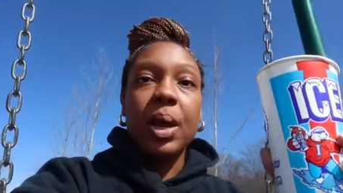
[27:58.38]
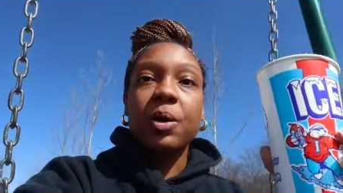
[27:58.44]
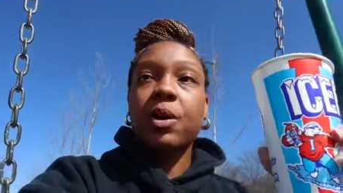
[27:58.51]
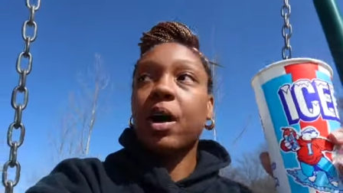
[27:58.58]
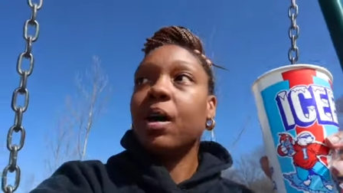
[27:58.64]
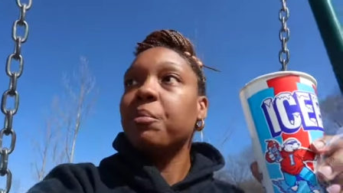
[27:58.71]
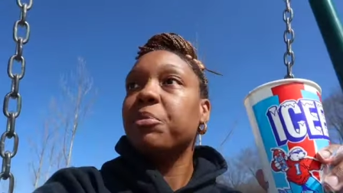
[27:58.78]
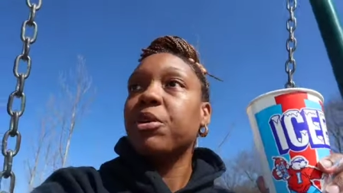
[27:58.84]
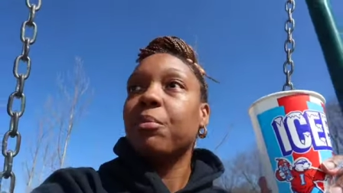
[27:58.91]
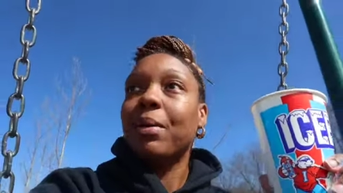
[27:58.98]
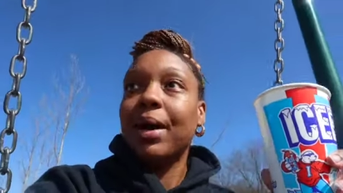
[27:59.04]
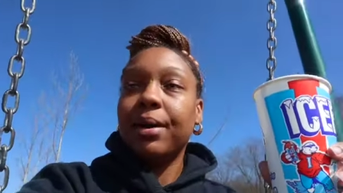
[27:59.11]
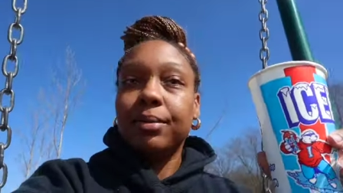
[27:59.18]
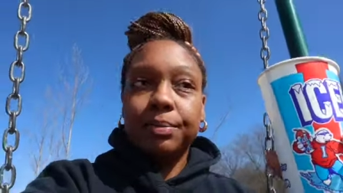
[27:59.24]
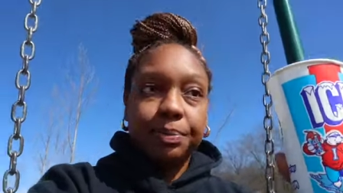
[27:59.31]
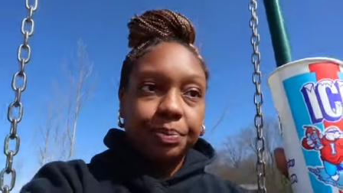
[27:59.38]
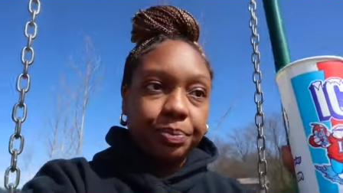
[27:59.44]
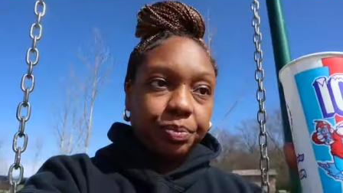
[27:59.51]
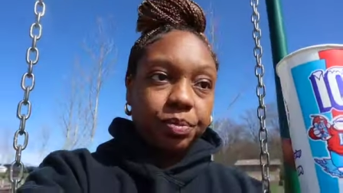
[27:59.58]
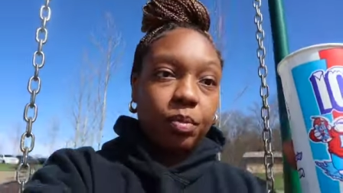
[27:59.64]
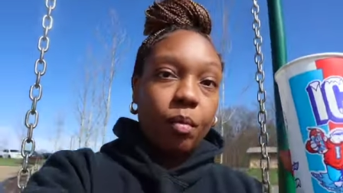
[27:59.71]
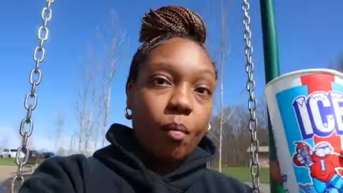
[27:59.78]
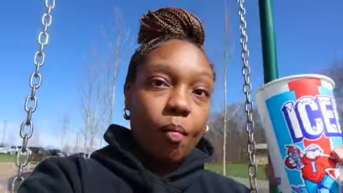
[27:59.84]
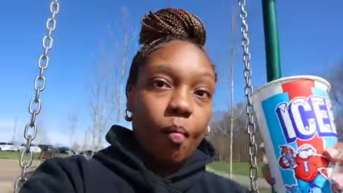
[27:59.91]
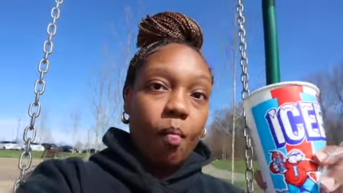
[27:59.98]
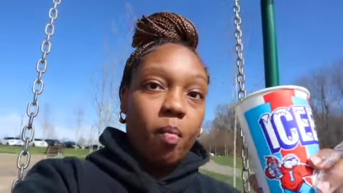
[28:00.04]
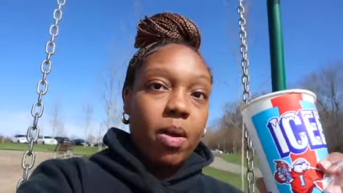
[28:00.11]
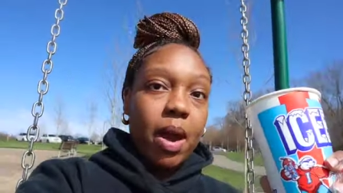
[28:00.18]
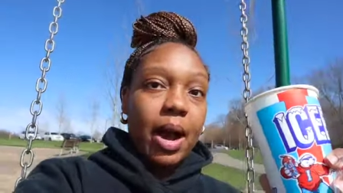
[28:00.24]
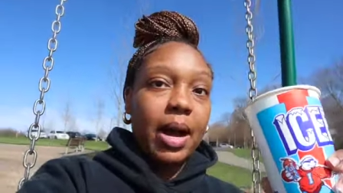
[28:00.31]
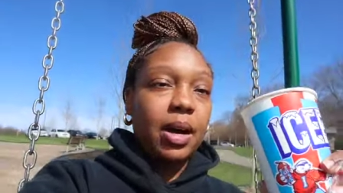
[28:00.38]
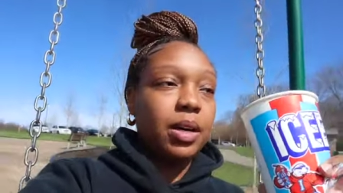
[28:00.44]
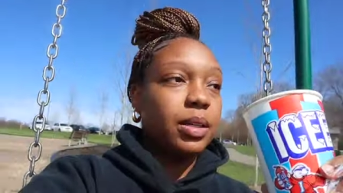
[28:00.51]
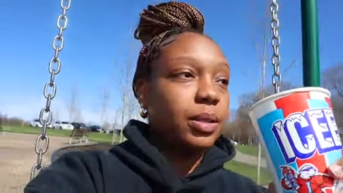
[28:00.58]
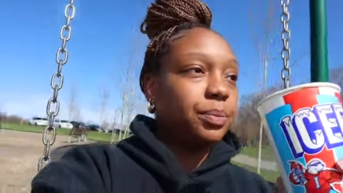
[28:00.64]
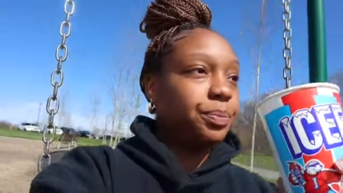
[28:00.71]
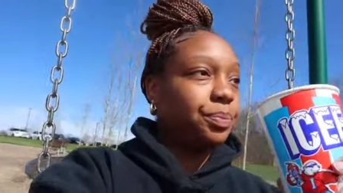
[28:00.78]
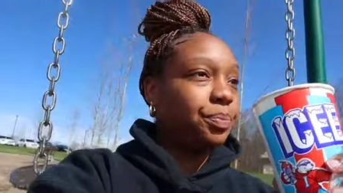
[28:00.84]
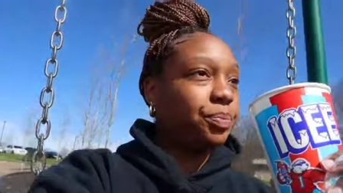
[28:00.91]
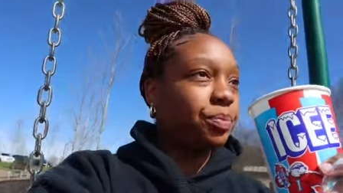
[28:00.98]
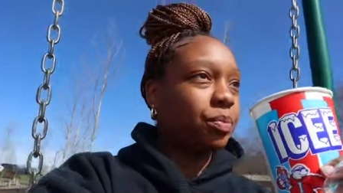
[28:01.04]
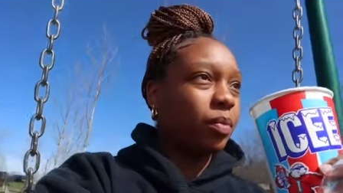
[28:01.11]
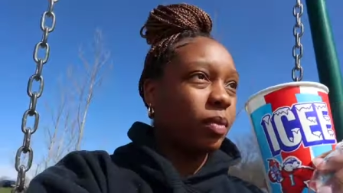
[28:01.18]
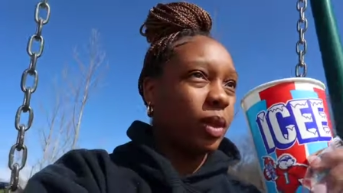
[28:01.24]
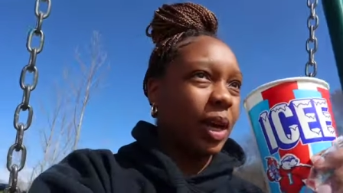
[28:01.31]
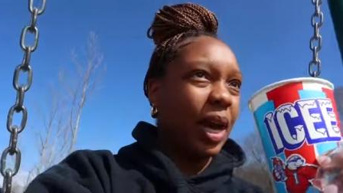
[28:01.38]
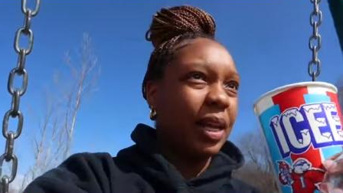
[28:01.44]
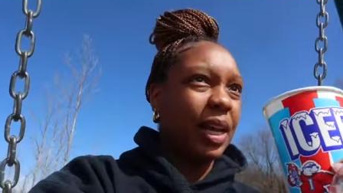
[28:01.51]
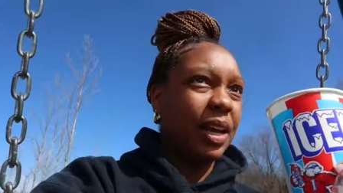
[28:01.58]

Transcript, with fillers: Y'all, I'm so mad. I um, I